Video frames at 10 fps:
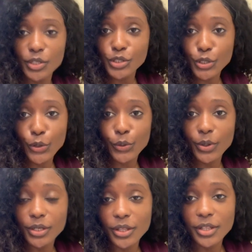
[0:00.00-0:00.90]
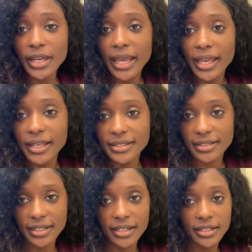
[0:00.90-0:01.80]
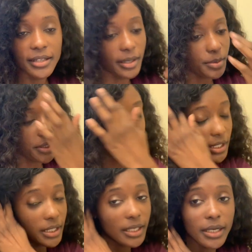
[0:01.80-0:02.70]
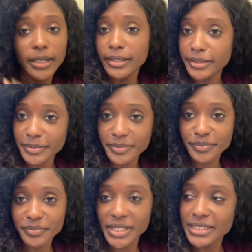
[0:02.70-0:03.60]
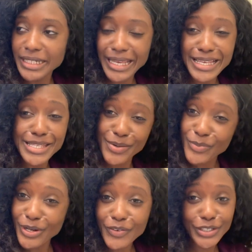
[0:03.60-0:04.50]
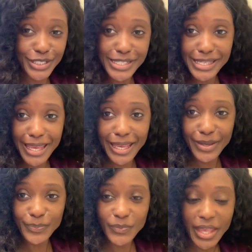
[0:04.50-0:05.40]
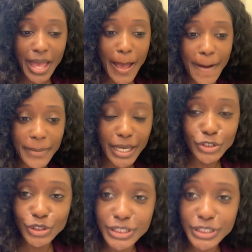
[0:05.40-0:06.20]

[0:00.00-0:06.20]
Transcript: So another day studying in the library, and today is somewhat of a good day. I'm actually